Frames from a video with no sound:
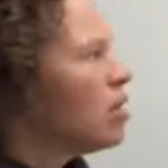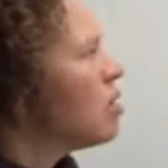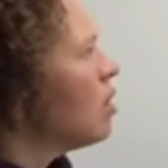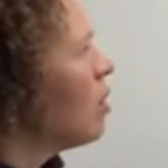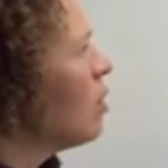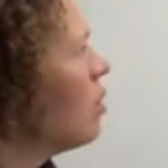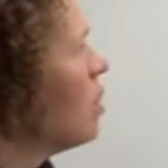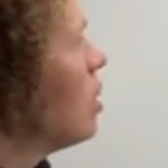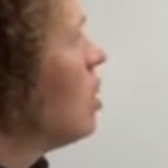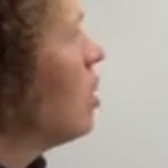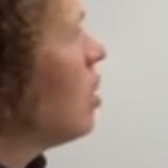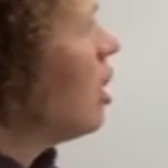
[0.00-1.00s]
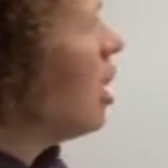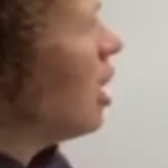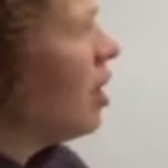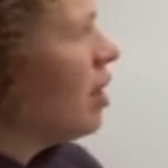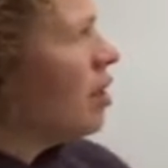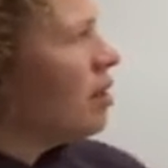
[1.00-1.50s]
So
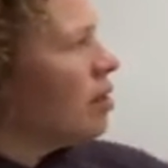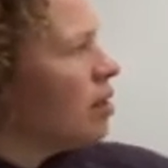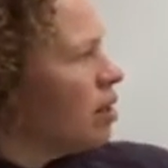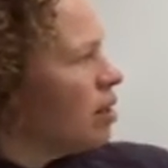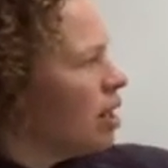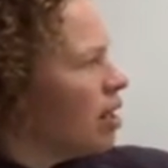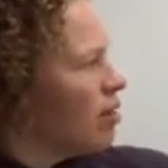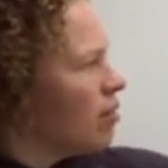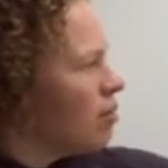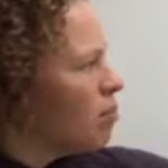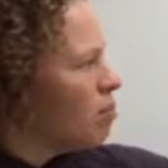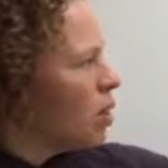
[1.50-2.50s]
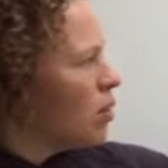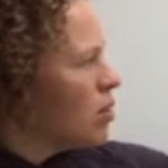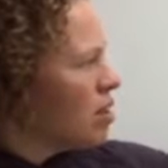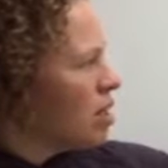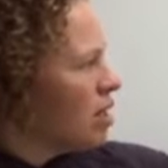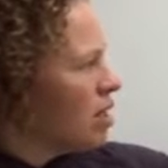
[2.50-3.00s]
I have
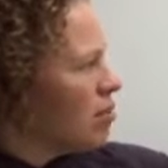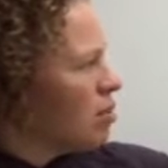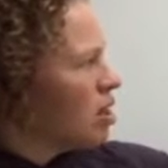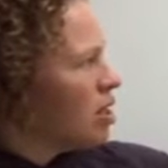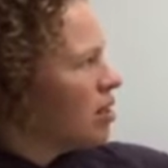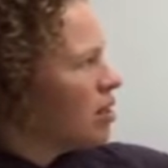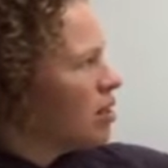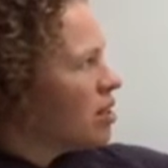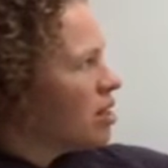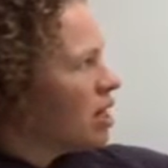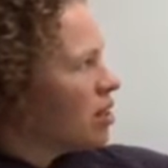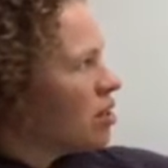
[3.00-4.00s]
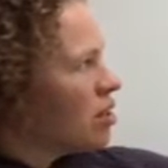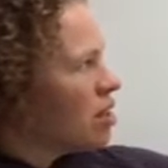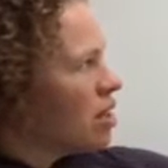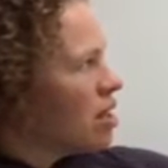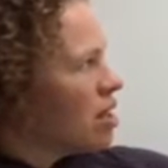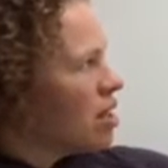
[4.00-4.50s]
posted in the materials section
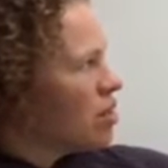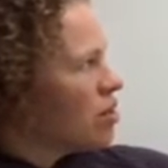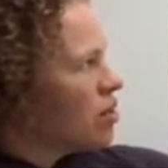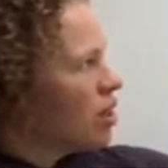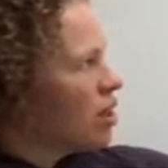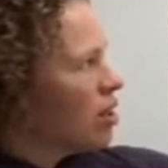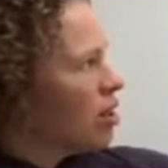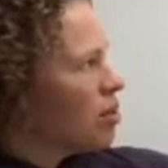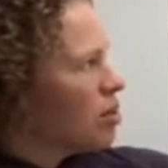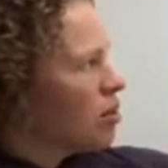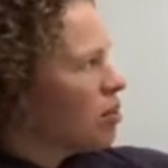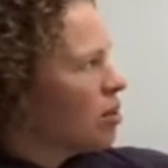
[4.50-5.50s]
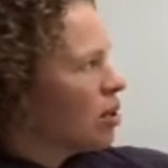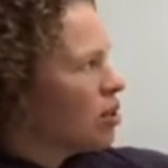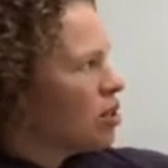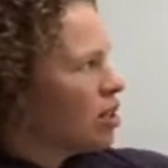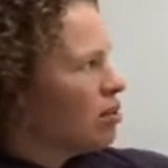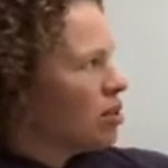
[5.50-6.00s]
this trigonometry
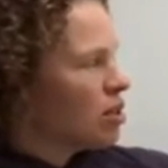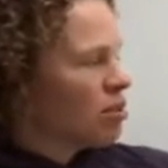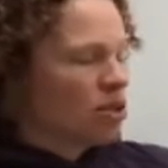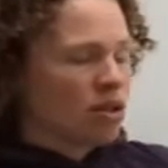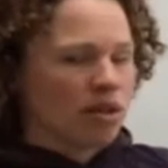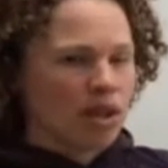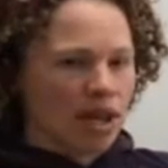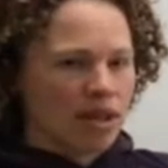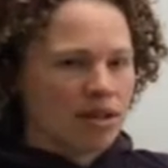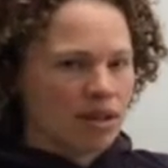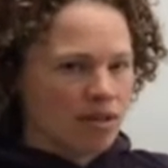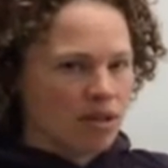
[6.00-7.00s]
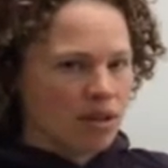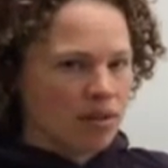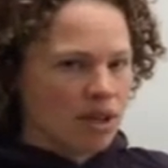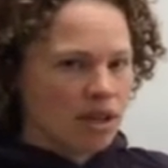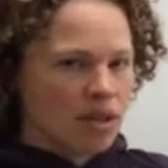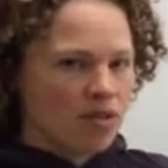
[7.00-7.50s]
worksheet, which I'm sure you can't see very
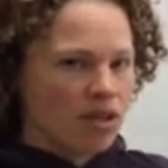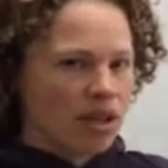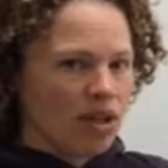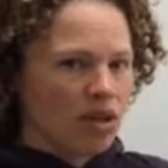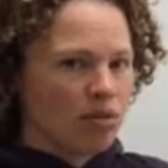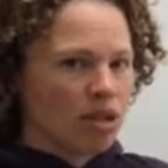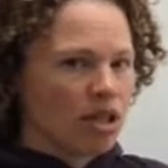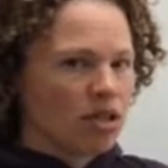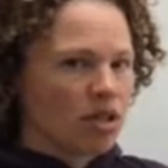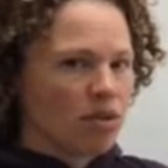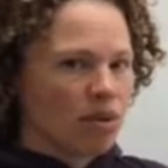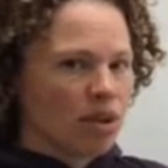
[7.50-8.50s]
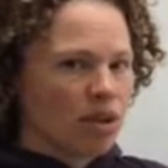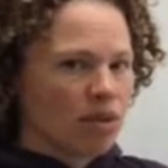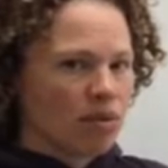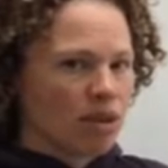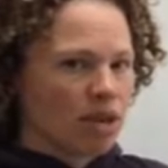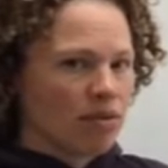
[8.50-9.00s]
well in this video, but I just wanted
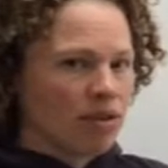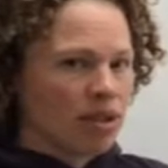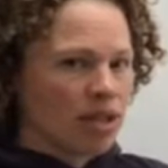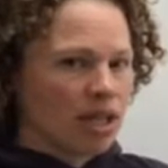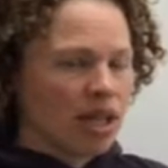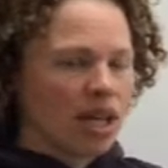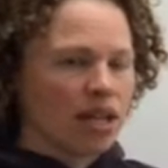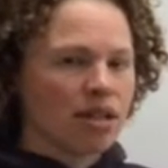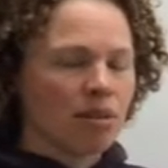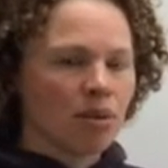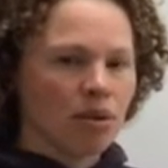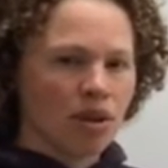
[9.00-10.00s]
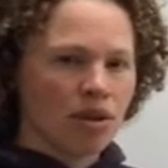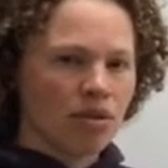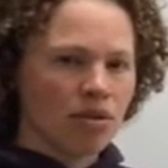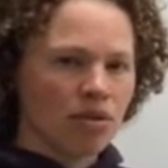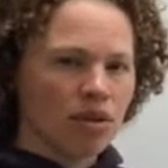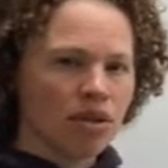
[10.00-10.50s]
to reference it as I'm going
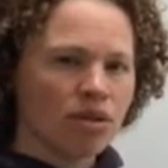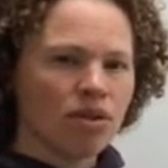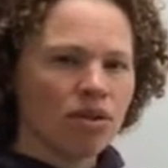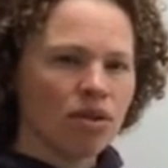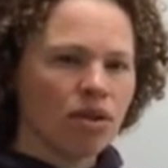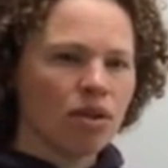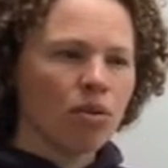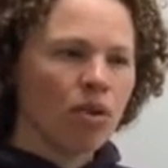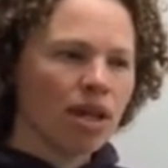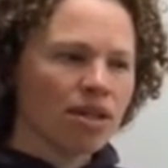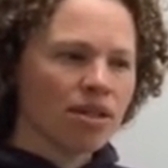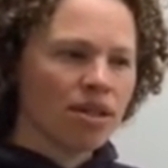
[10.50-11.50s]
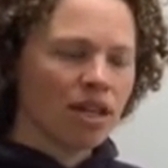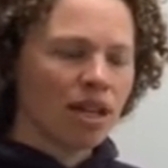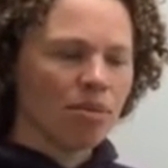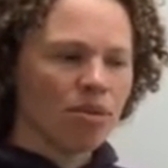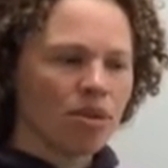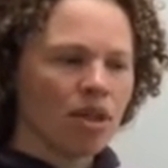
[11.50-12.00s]
through this so you know what
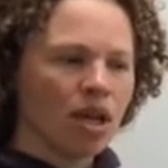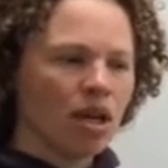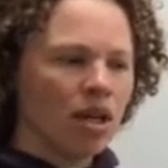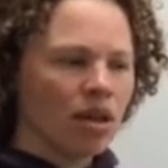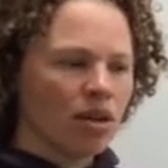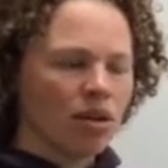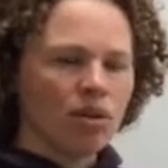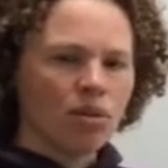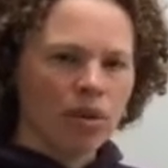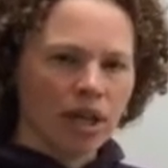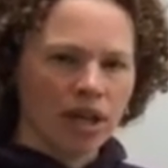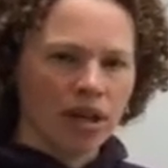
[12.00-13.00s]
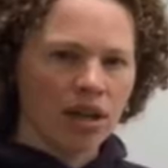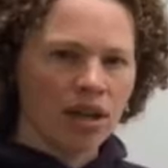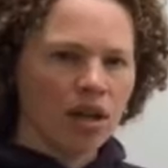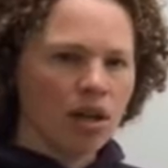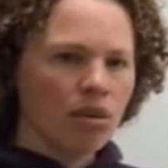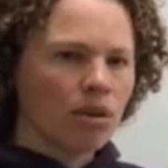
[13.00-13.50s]
steps go where
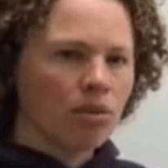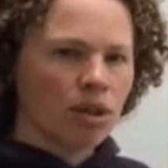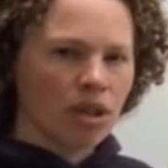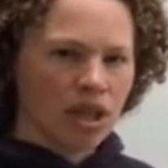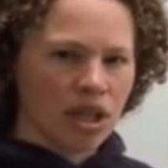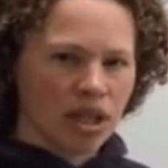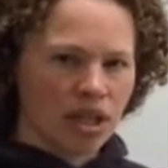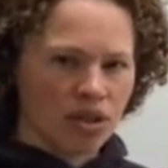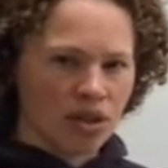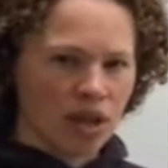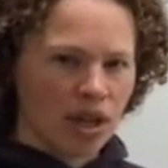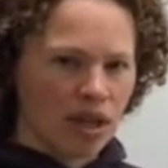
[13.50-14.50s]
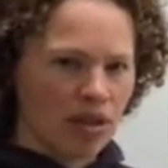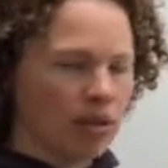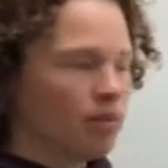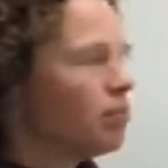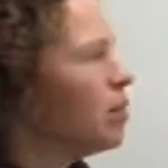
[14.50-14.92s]
when we're looking at a triangle.